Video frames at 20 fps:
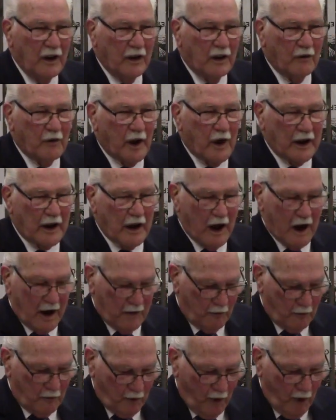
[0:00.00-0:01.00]
why God
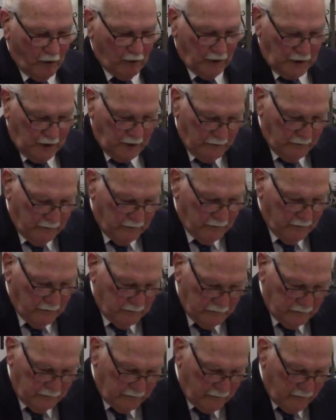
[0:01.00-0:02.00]
wrote to,
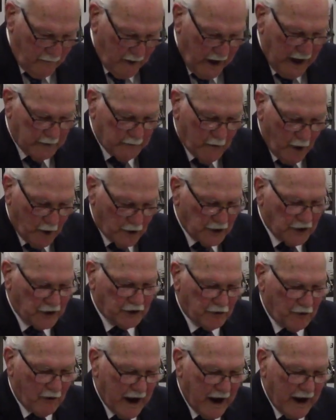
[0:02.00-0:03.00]
had Moses
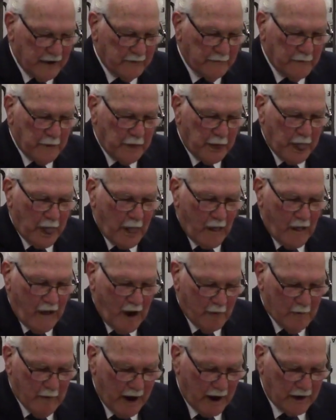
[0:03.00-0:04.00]
write
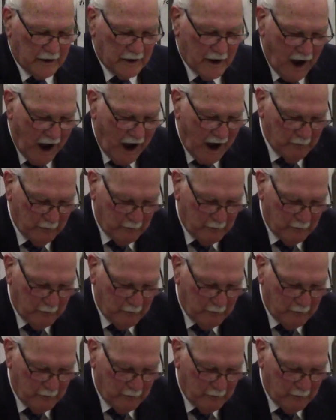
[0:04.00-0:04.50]
about not